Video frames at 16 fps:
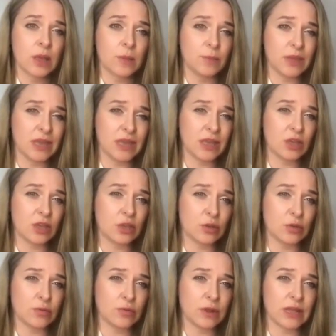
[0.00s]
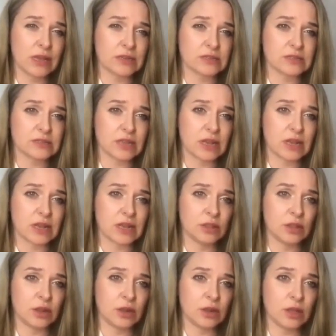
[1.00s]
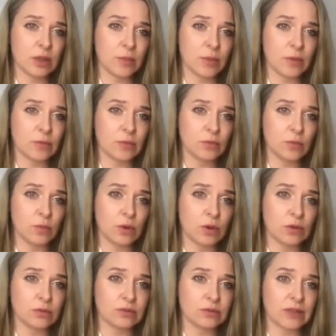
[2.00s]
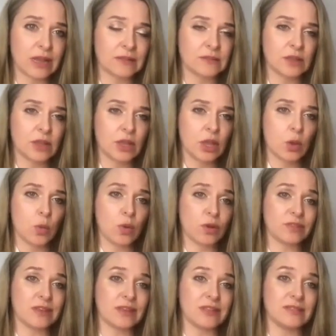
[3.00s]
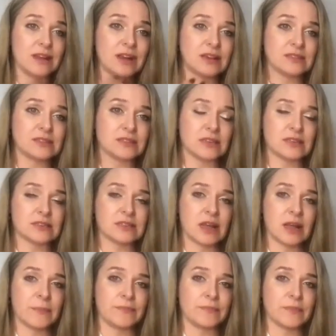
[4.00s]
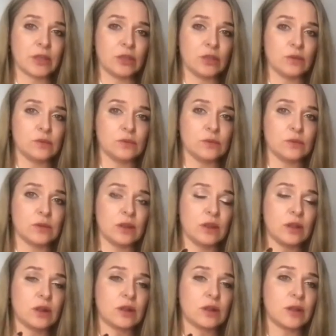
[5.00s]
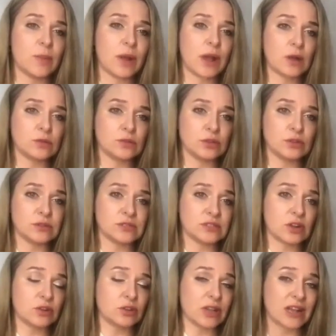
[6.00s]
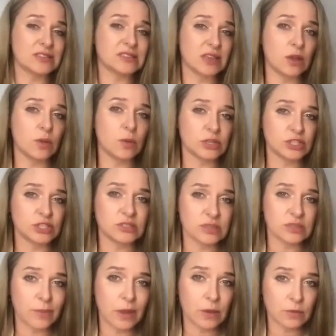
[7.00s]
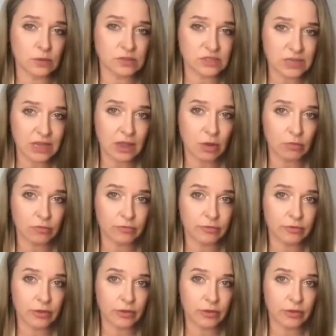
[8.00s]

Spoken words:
being curious and learning about the world. And what it does is that you start asking questions about yourself.